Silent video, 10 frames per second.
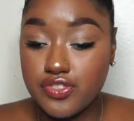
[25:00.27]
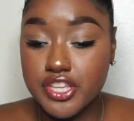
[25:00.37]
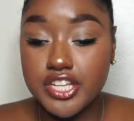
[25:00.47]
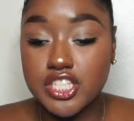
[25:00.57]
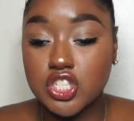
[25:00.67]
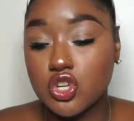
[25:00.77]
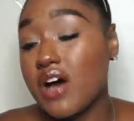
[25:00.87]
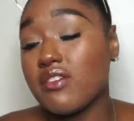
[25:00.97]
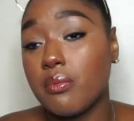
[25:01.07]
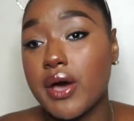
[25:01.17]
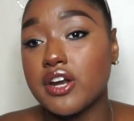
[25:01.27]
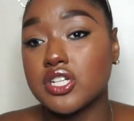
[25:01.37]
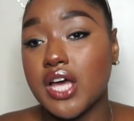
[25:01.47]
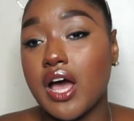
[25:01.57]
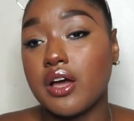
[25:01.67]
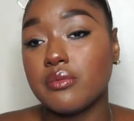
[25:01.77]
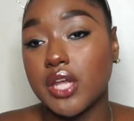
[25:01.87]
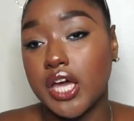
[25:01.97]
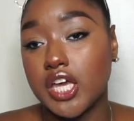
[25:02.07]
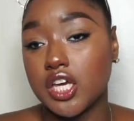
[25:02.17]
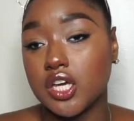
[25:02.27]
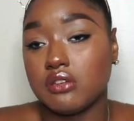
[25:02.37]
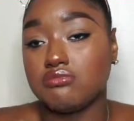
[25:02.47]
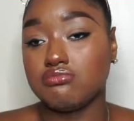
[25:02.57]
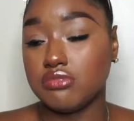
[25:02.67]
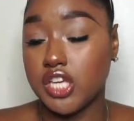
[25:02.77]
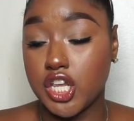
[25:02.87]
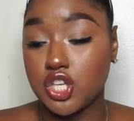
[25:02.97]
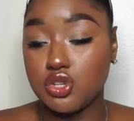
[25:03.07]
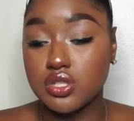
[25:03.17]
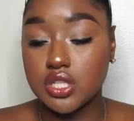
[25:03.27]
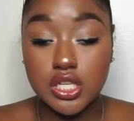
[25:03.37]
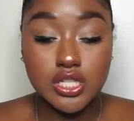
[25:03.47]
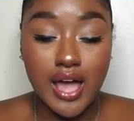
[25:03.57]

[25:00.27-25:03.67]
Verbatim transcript: this, you'll have a better time like getting used to this.